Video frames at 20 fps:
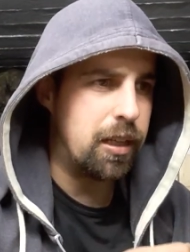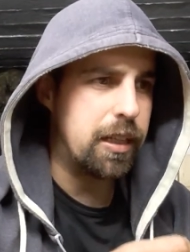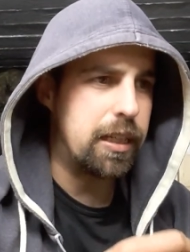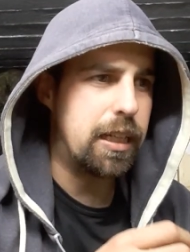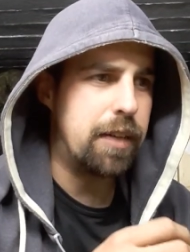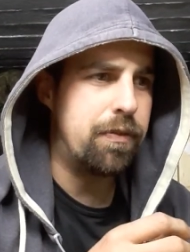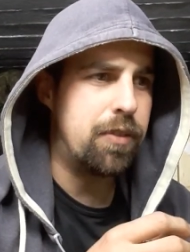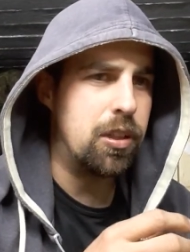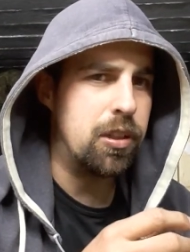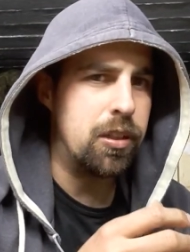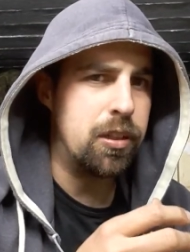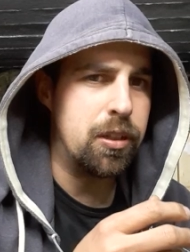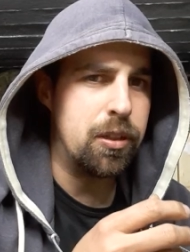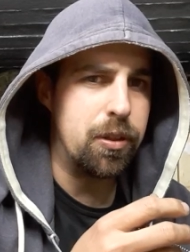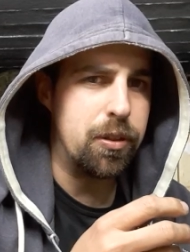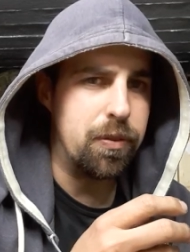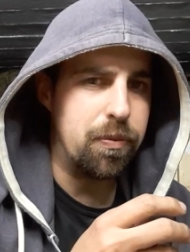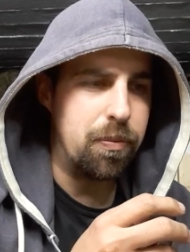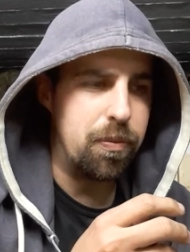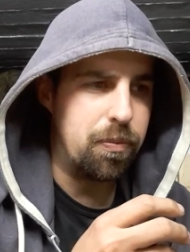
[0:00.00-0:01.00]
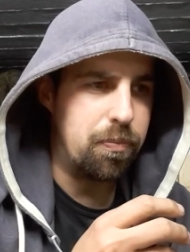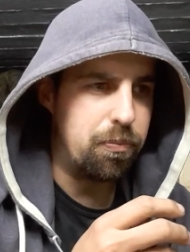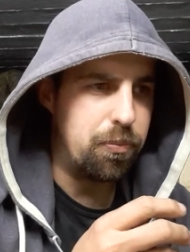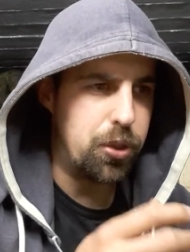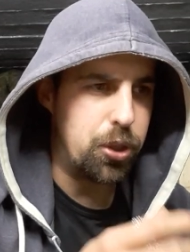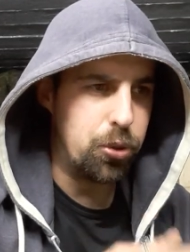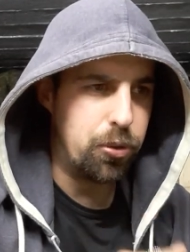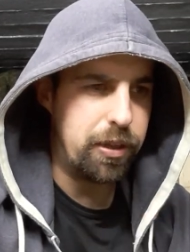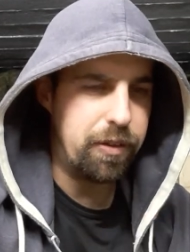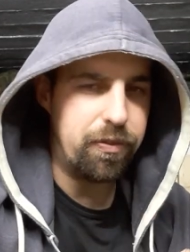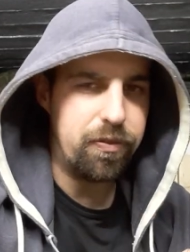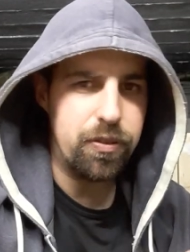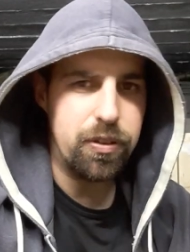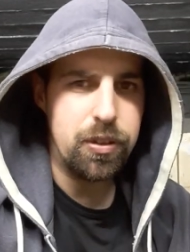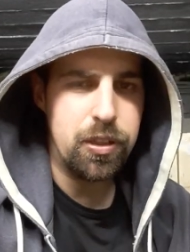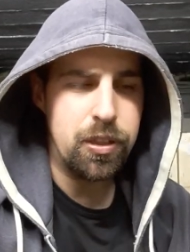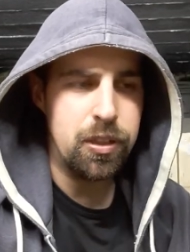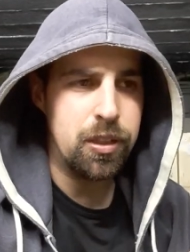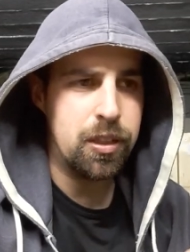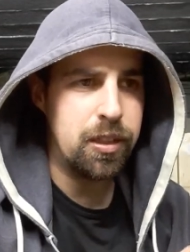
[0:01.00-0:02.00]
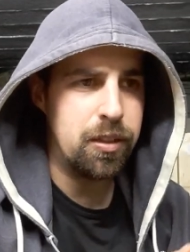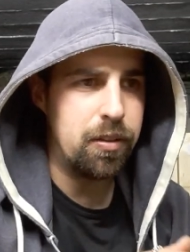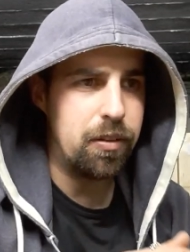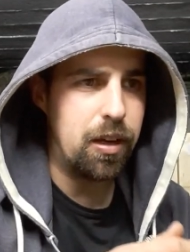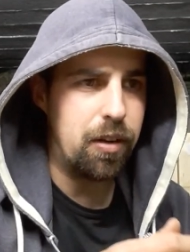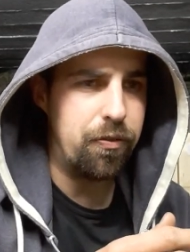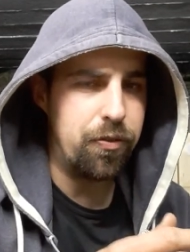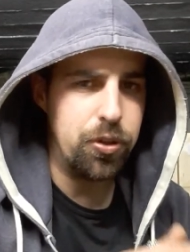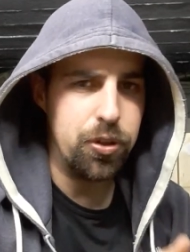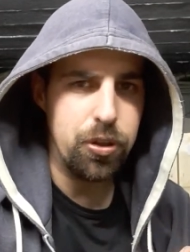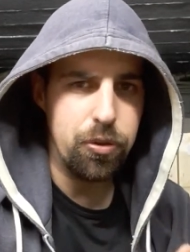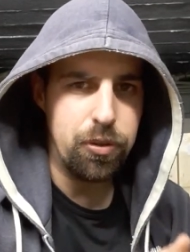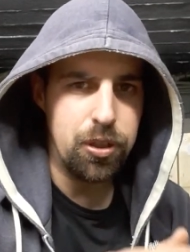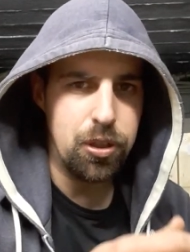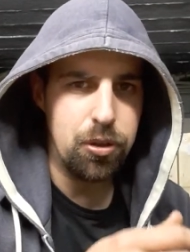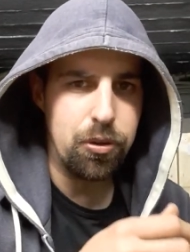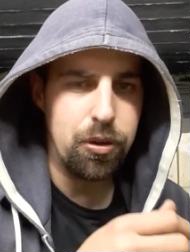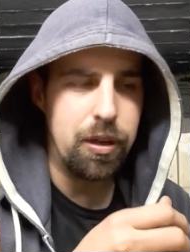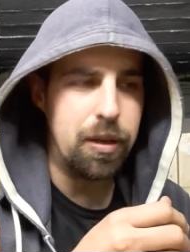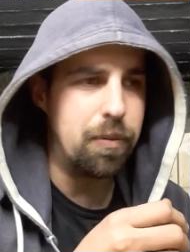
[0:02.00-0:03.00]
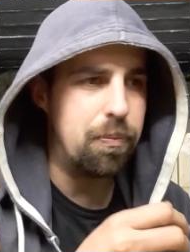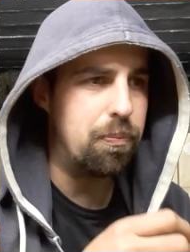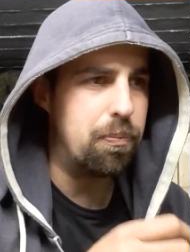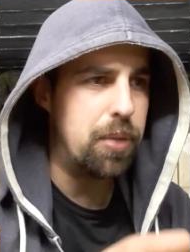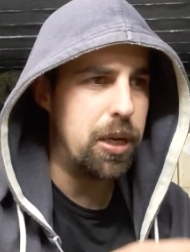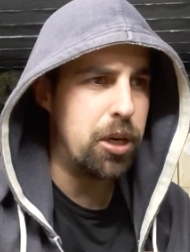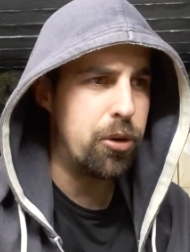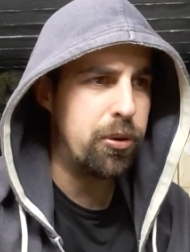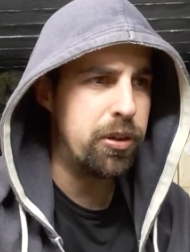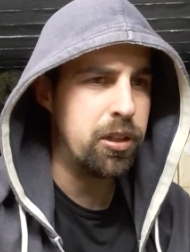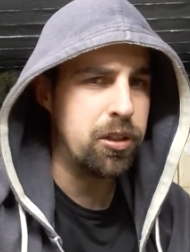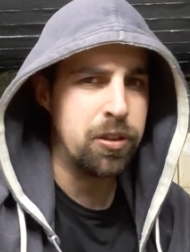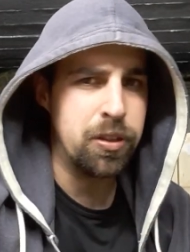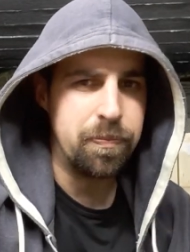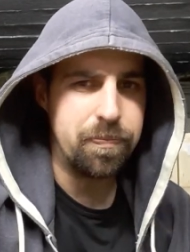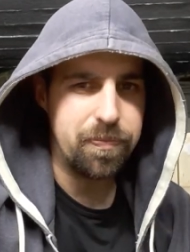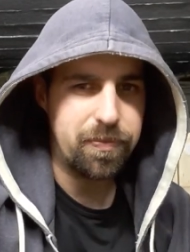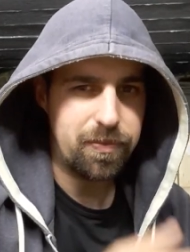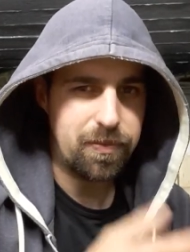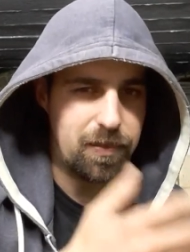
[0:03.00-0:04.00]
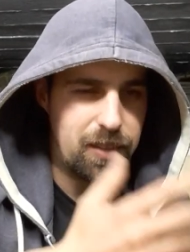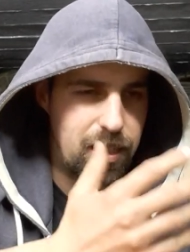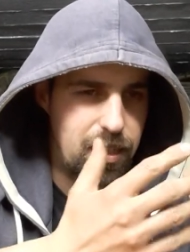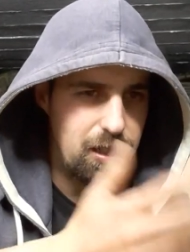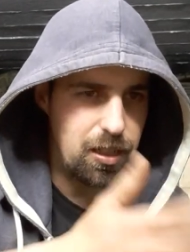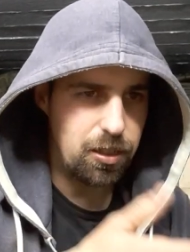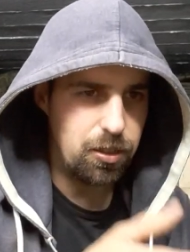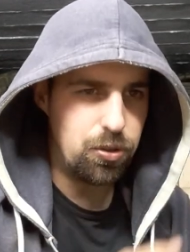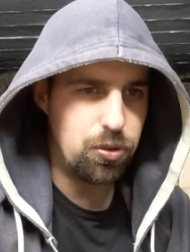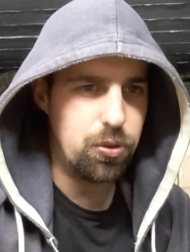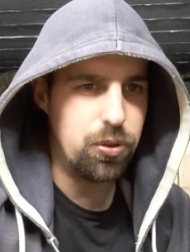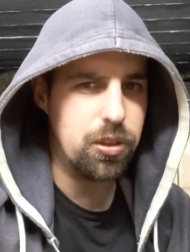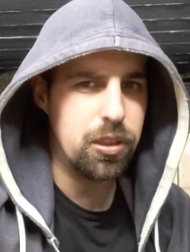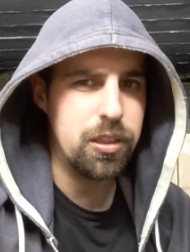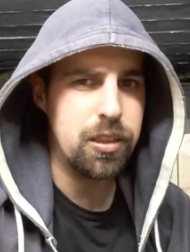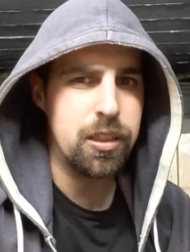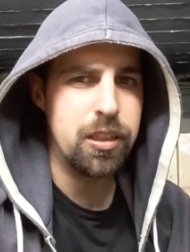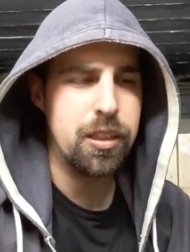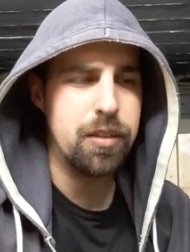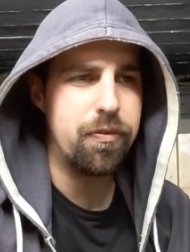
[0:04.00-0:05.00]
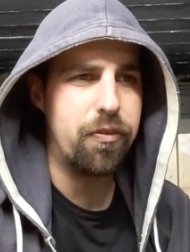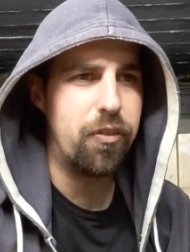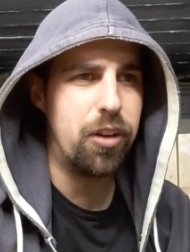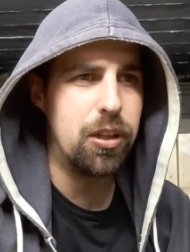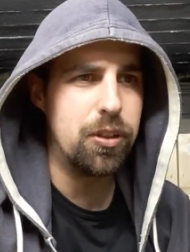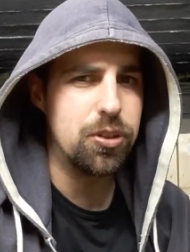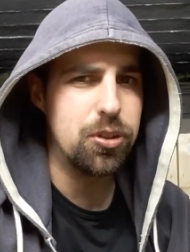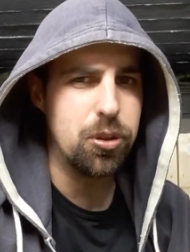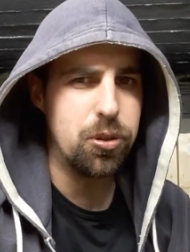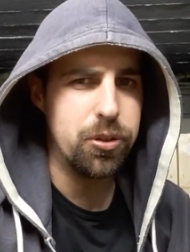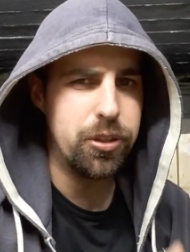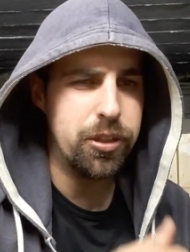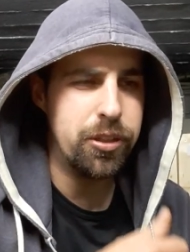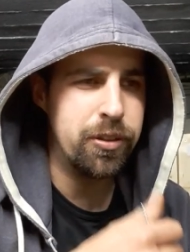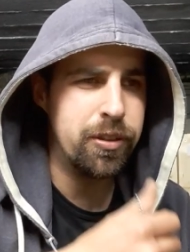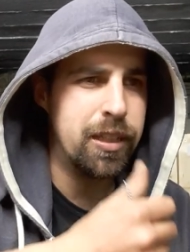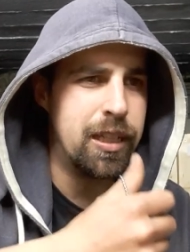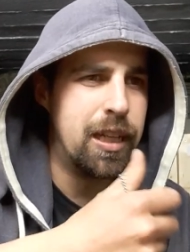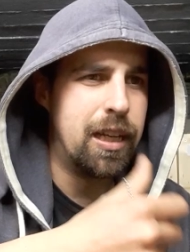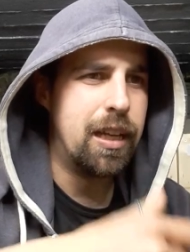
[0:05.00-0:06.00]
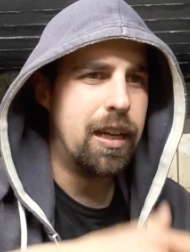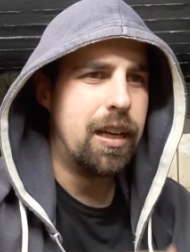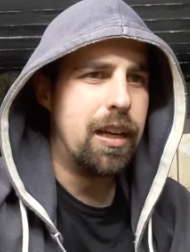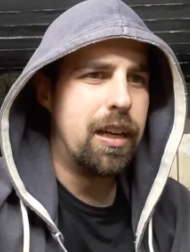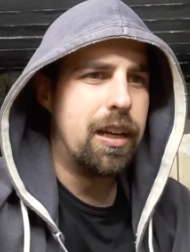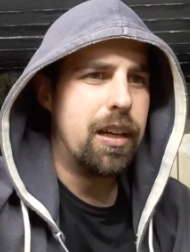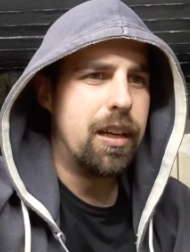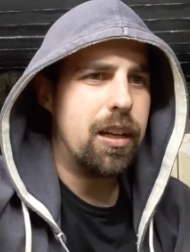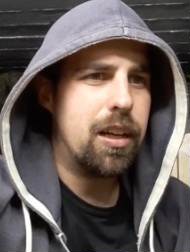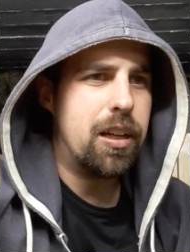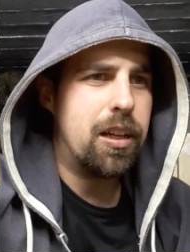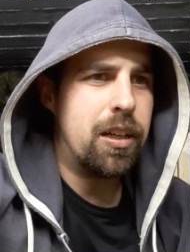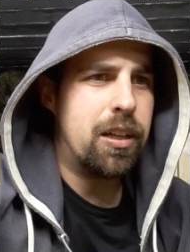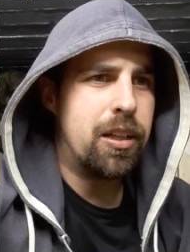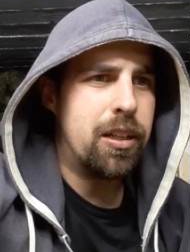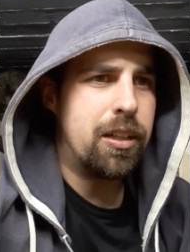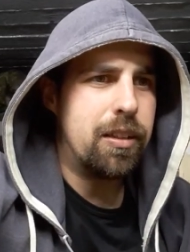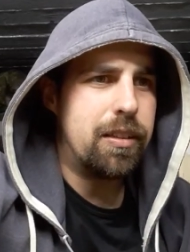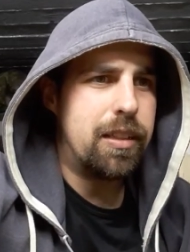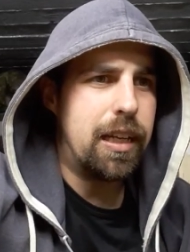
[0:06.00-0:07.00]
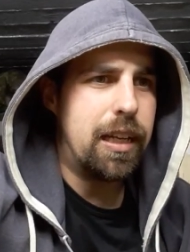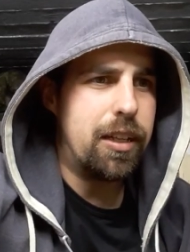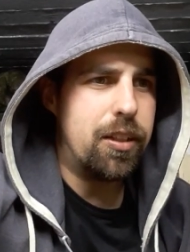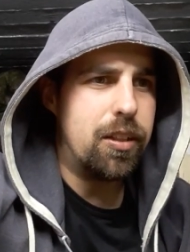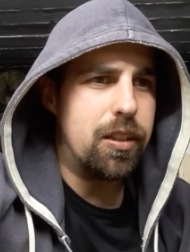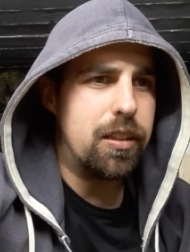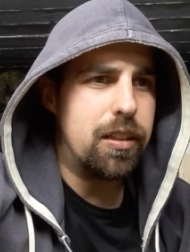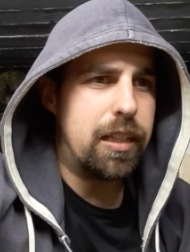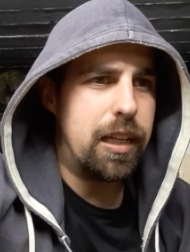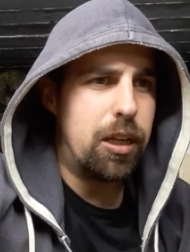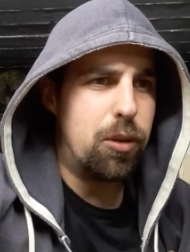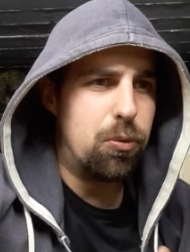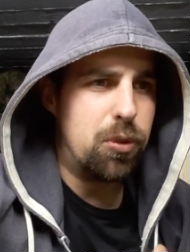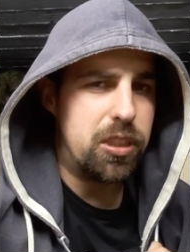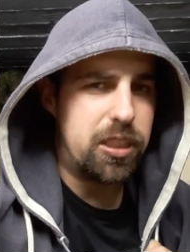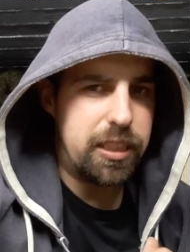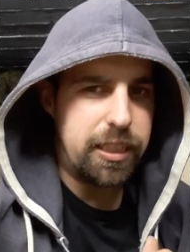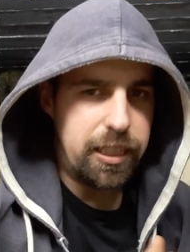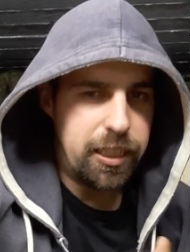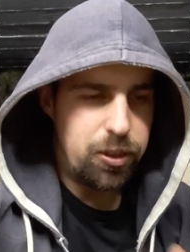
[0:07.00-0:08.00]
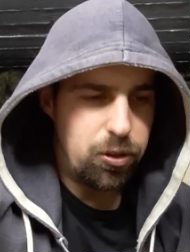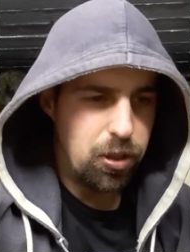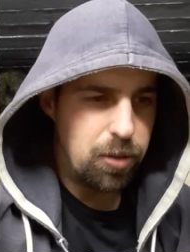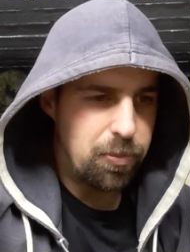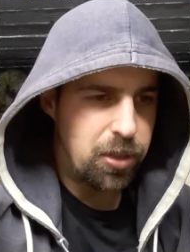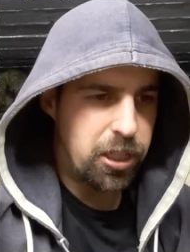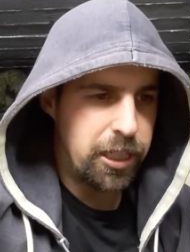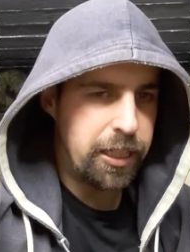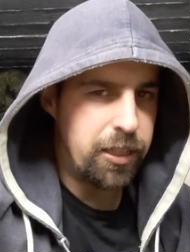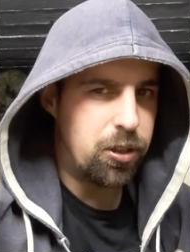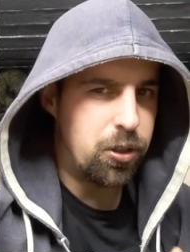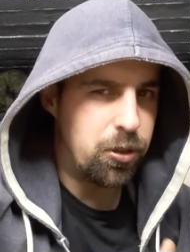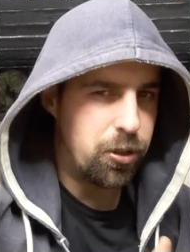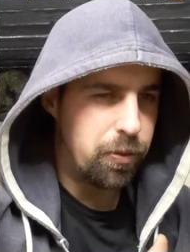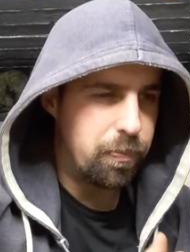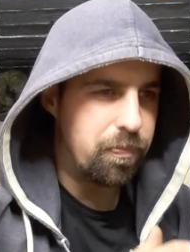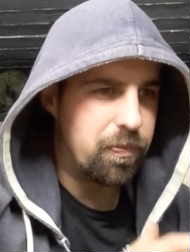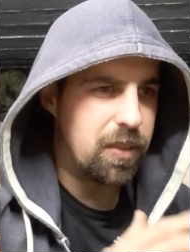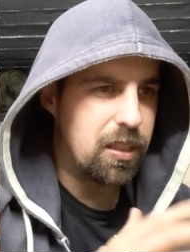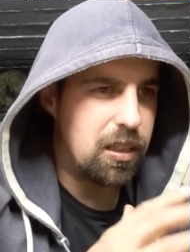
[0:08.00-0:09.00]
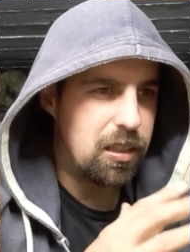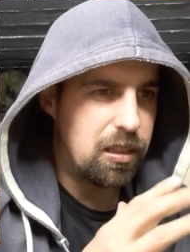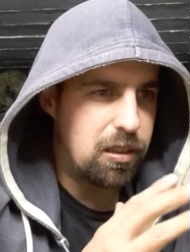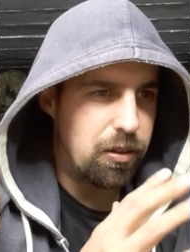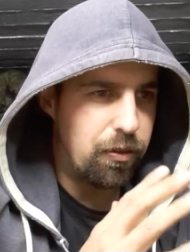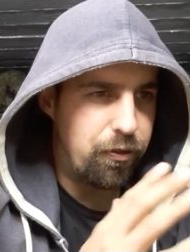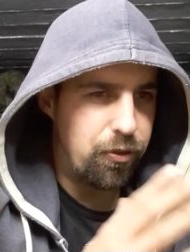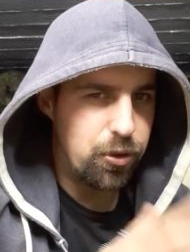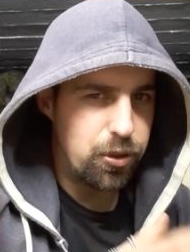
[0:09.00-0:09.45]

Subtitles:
give the a funeral or a burial to the fallen soldier, they would see to the body, oh, the